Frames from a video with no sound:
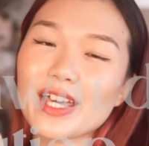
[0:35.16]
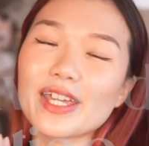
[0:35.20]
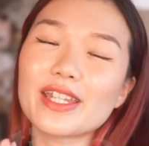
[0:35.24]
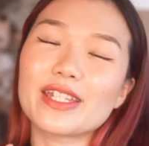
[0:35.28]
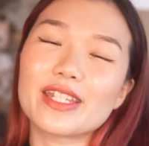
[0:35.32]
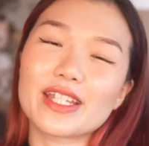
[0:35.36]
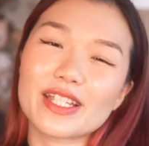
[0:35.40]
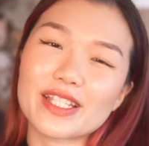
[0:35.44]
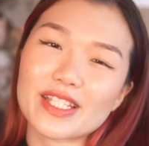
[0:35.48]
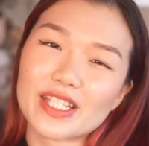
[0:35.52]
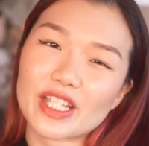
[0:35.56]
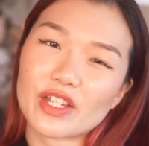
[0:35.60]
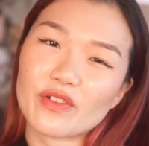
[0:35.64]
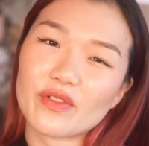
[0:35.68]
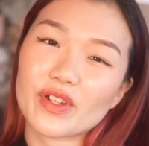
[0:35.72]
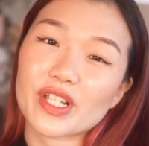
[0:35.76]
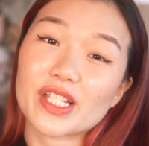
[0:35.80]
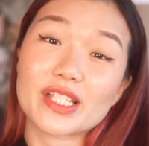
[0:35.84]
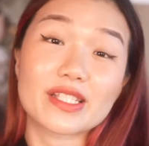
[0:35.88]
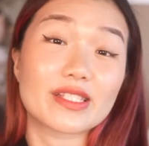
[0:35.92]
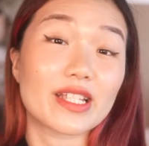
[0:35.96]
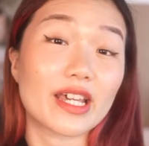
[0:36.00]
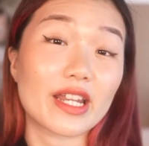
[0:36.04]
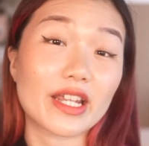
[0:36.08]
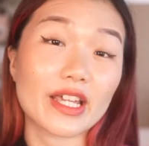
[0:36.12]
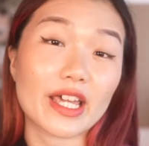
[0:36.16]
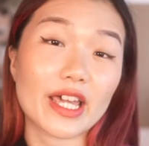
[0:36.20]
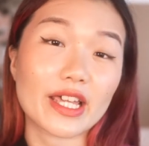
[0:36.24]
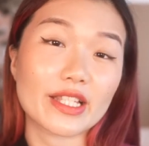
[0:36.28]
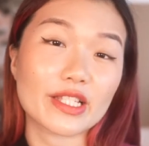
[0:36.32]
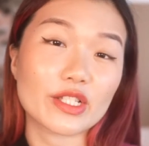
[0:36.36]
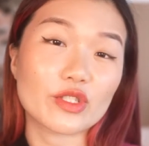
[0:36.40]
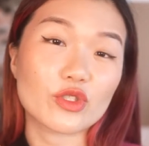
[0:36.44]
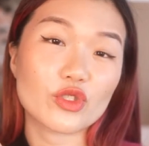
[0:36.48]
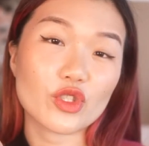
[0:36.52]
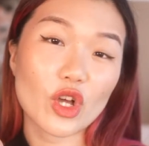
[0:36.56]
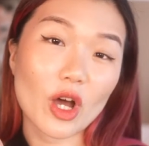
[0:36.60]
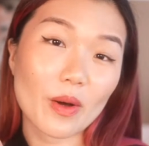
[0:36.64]
This series is
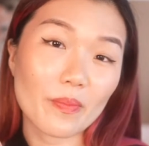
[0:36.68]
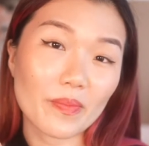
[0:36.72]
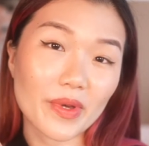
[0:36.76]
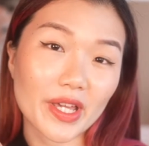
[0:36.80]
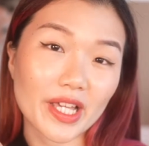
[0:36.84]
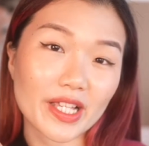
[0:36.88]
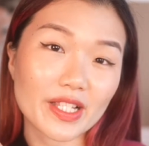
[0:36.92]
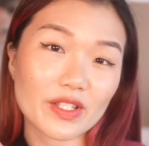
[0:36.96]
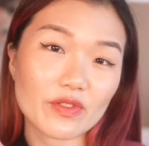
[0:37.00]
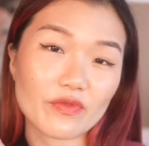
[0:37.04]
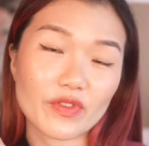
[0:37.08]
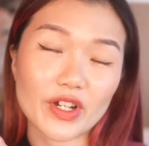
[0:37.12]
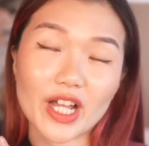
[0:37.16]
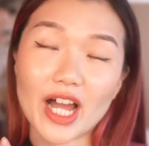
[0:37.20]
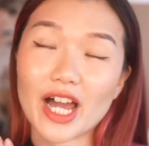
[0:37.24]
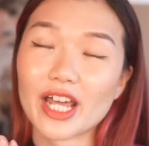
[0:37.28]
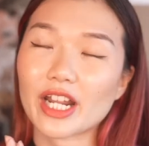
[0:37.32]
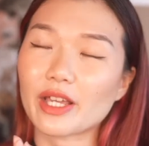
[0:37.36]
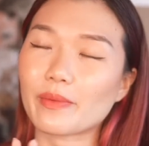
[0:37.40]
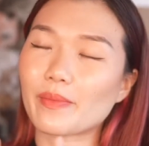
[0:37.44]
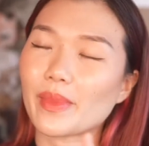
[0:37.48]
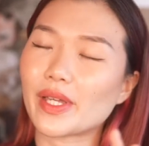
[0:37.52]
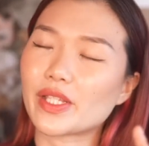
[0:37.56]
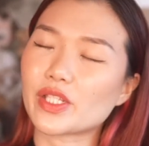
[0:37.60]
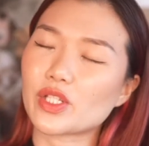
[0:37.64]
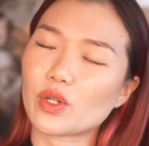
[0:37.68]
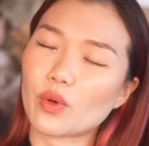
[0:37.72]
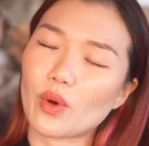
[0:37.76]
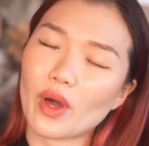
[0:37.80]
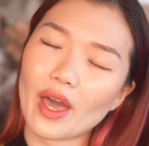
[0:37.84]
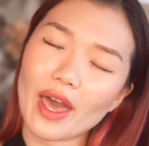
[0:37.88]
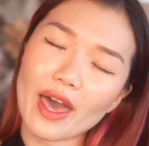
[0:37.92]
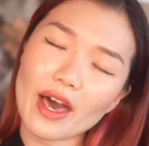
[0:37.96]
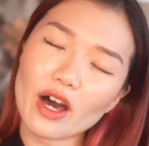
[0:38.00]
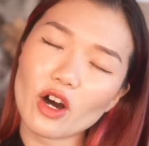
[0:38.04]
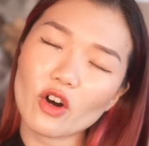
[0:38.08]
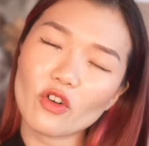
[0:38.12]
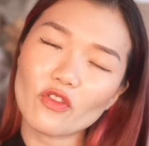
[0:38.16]
dedicated to topics regarding mental
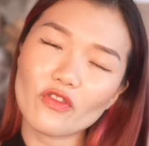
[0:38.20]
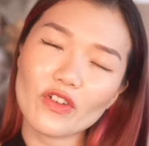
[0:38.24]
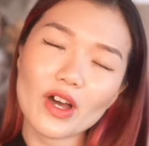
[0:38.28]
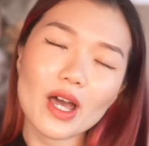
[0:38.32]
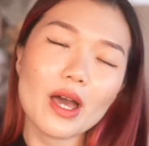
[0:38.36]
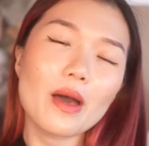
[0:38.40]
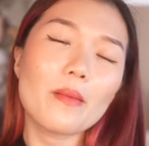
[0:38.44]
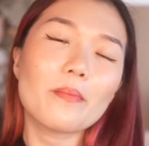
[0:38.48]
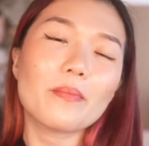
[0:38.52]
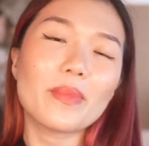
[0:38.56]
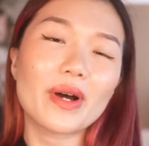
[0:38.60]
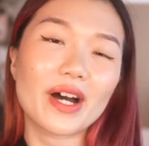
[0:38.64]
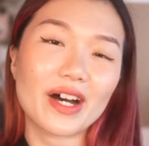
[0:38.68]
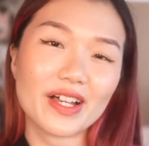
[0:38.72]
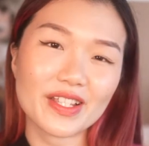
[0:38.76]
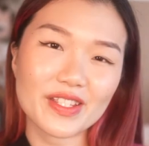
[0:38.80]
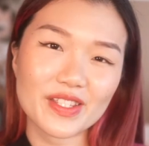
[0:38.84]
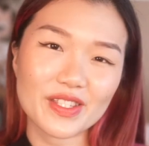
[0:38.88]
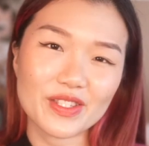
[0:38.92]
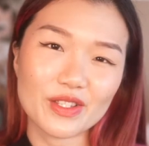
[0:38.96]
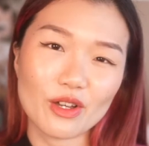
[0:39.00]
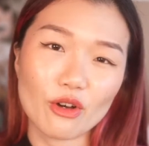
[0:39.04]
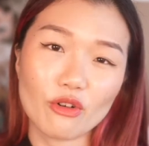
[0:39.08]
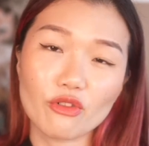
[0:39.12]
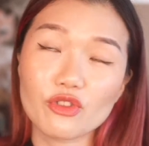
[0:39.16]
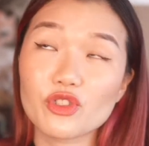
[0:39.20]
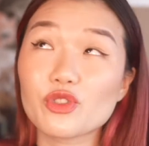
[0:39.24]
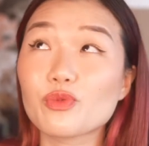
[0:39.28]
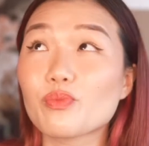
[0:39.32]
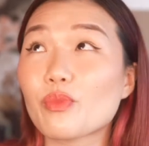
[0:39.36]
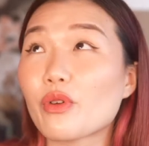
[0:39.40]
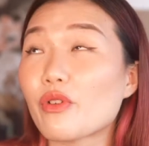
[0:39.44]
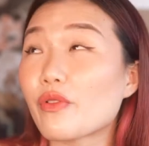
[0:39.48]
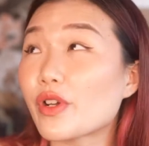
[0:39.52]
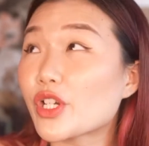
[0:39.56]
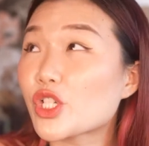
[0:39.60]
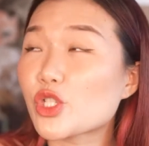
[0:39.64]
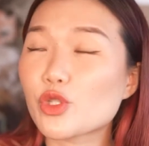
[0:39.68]
health, personal,
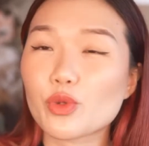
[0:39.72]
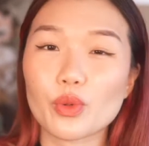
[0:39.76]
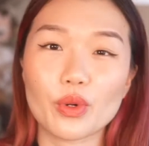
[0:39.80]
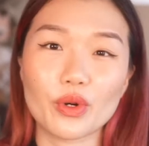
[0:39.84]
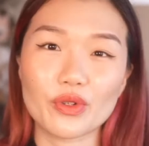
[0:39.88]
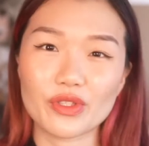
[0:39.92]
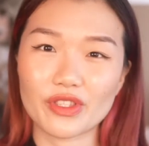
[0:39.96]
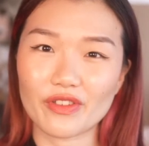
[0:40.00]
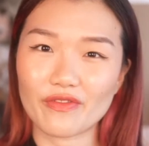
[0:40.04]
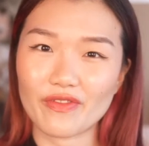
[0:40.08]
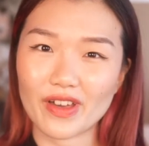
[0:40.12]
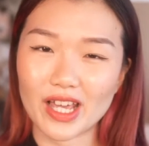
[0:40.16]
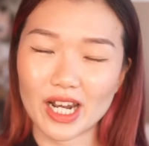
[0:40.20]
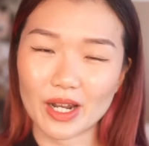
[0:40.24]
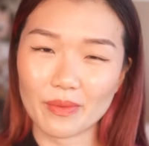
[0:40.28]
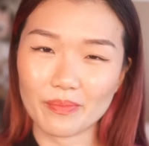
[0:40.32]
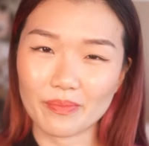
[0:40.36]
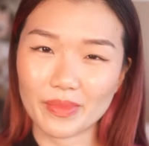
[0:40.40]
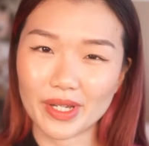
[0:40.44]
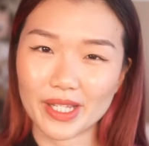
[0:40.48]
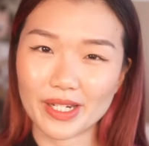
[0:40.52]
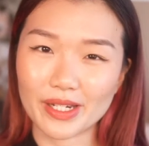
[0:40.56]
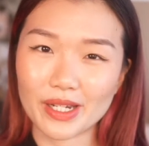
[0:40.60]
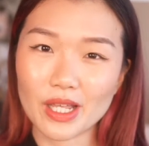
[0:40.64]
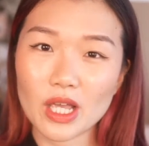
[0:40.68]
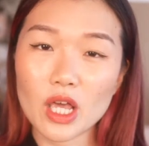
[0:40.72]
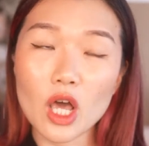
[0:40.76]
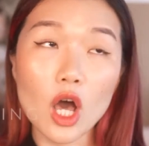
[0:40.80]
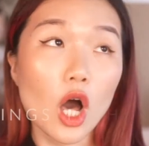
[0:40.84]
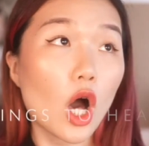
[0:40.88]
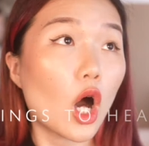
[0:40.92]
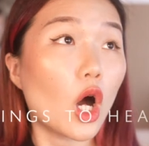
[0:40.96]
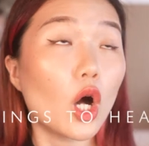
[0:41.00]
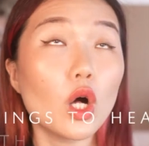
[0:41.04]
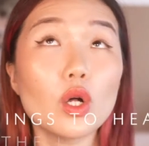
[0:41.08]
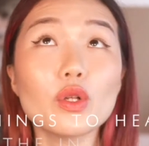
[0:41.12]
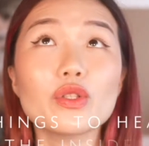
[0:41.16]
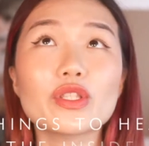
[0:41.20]
spiritual development,
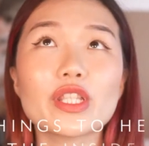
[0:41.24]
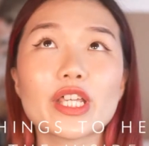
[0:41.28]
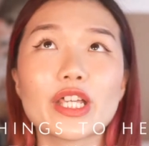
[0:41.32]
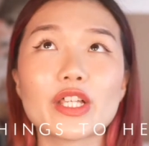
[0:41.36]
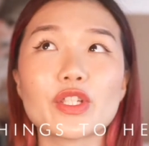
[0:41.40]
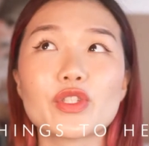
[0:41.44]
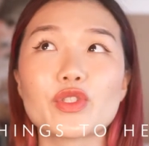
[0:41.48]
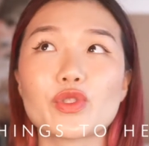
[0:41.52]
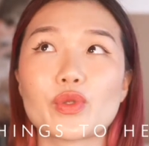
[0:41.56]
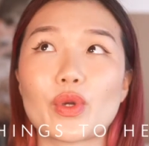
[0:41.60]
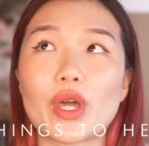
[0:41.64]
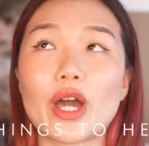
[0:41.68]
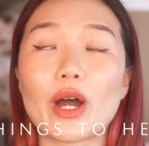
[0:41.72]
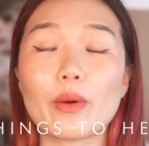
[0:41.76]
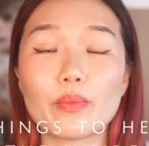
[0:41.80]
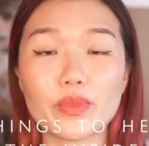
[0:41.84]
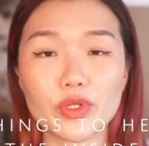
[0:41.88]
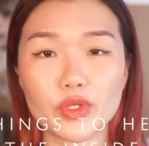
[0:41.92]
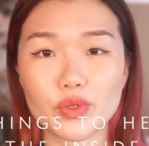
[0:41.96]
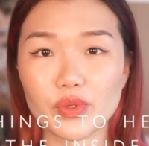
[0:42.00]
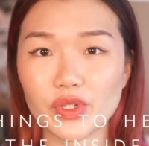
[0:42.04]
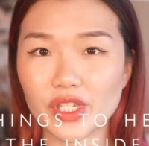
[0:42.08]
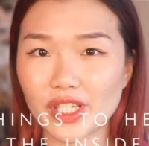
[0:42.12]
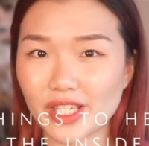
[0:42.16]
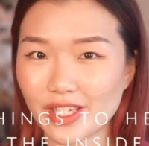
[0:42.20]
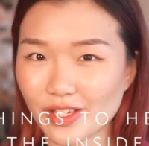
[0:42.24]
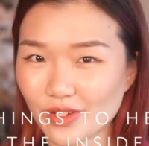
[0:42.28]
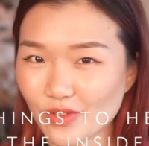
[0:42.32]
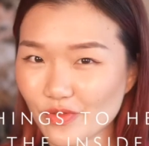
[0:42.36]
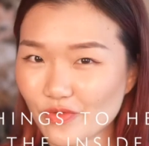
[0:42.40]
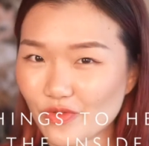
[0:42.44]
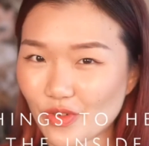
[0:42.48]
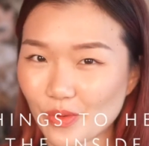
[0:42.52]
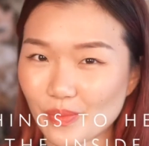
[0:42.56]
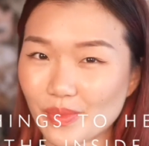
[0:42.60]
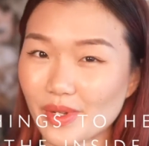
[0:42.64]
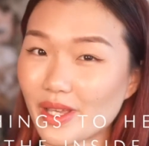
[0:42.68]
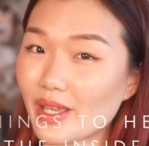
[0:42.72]
all things to help you heal
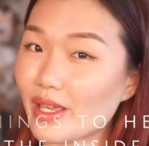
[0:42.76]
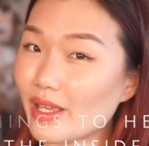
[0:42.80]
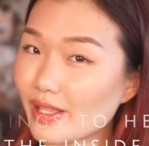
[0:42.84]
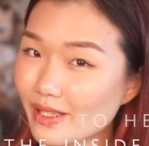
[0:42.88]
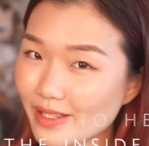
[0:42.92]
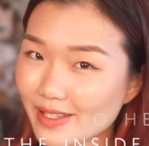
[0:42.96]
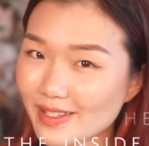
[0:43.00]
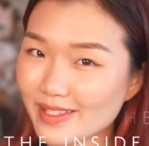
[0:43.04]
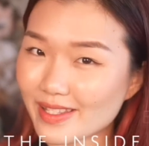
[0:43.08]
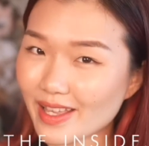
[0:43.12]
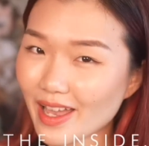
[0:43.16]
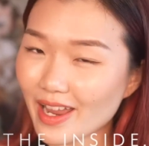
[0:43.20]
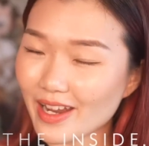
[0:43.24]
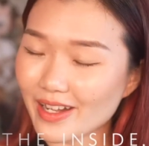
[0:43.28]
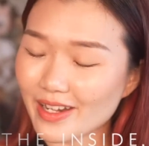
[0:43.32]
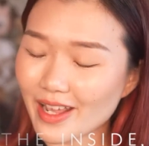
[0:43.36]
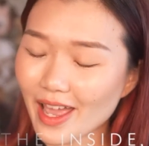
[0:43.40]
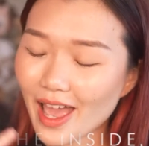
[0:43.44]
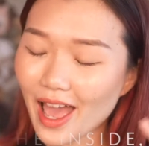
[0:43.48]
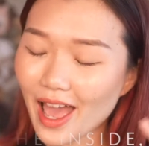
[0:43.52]
from the inside